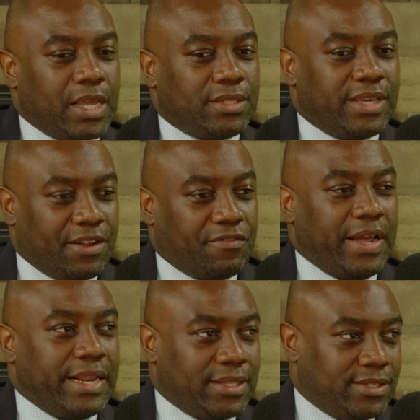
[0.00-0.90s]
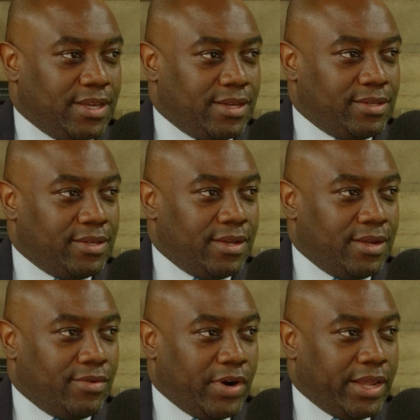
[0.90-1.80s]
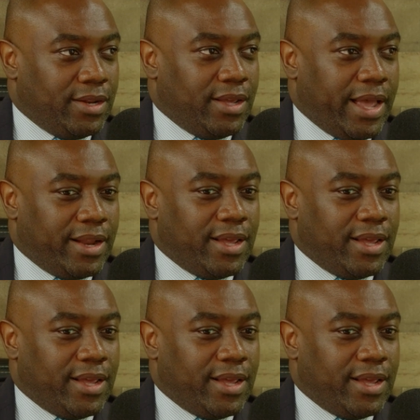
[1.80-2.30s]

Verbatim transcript: to get financing right at,